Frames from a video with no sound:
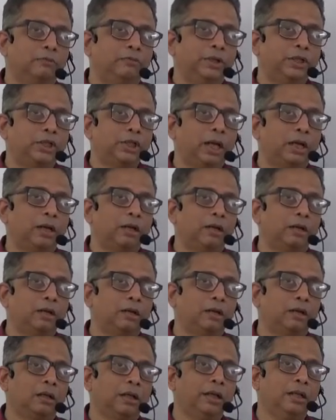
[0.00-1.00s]
which are
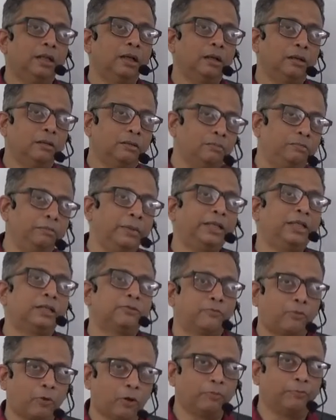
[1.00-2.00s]
in the
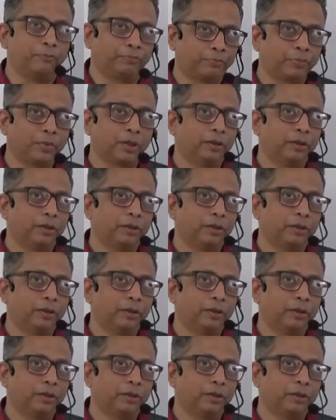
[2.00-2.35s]
mixed form,